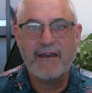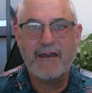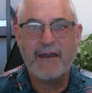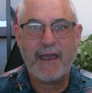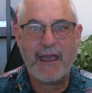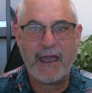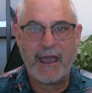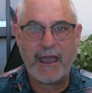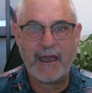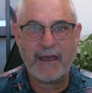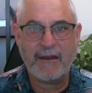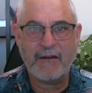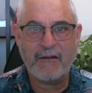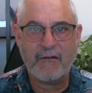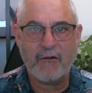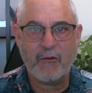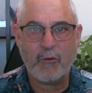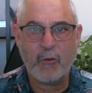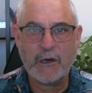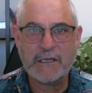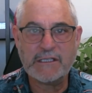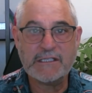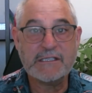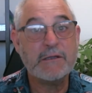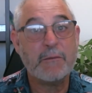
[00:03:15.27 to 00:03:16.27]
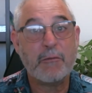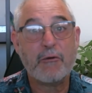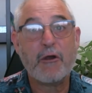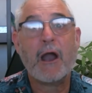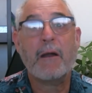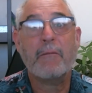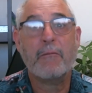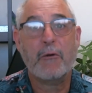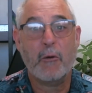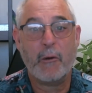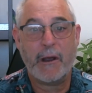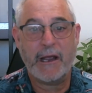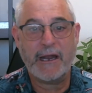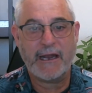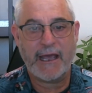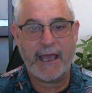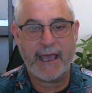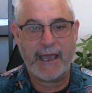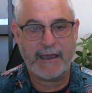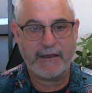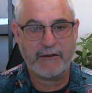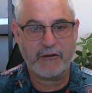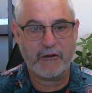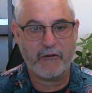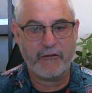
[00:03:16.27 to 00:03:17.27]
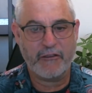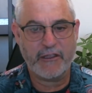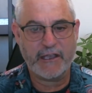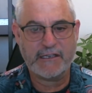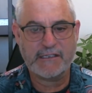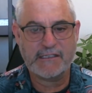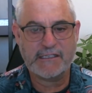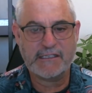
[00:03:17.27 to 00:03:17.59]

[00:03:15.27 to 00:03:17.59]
And what's the proper way to handle this?